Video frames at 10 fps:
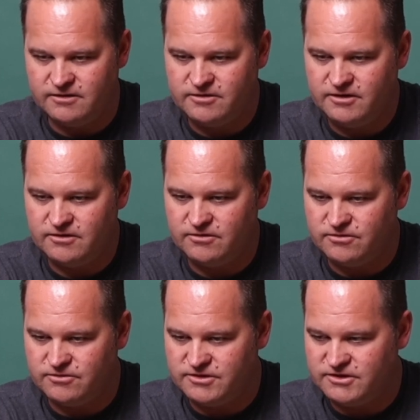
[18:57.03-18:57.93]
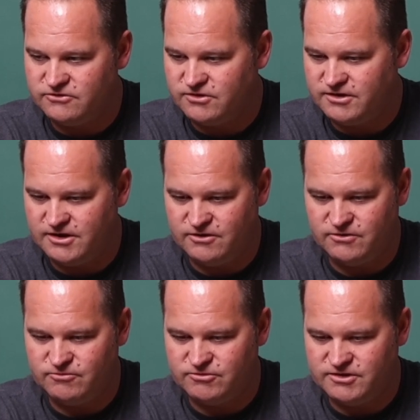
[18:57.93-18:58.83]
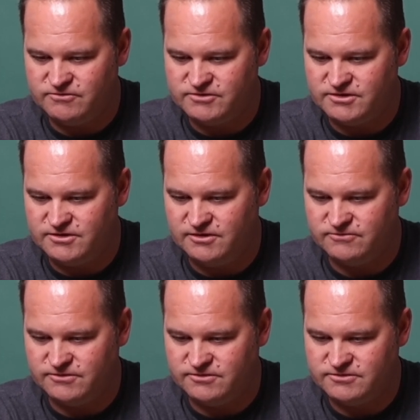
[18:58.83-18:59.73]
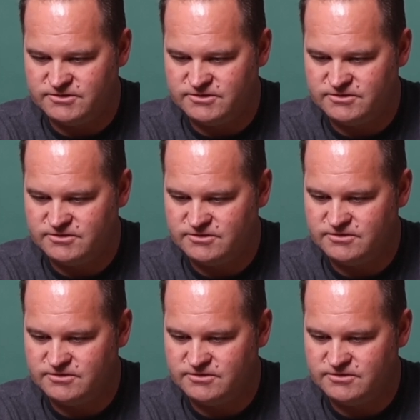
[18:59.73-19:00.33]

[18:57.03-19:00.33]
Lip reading: I think all of these right now I would leave it default.